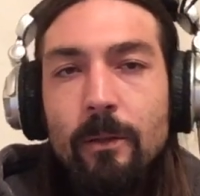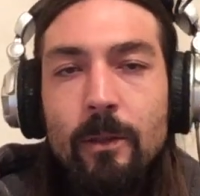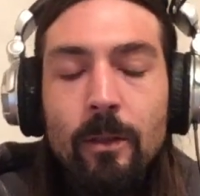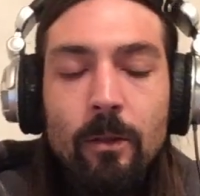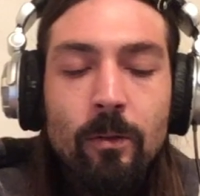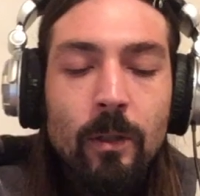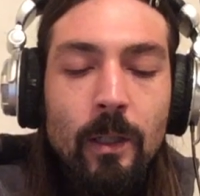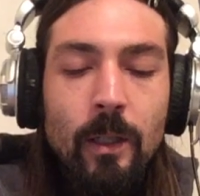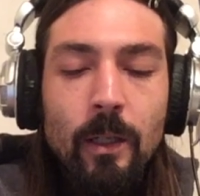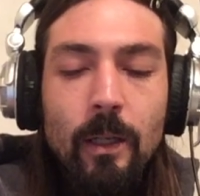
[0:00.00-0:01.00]
So
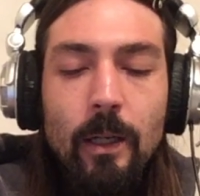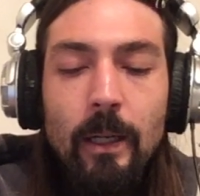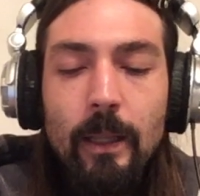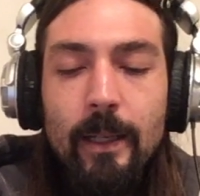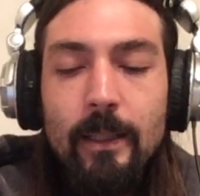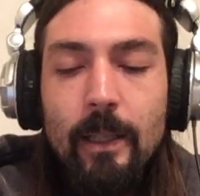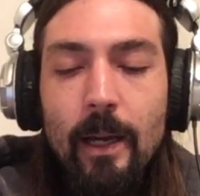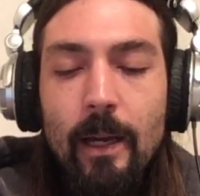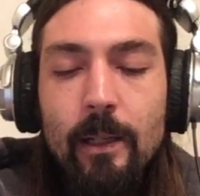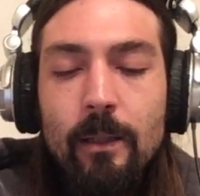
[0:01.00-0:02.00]
I like
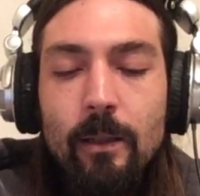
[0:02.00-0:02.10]
that.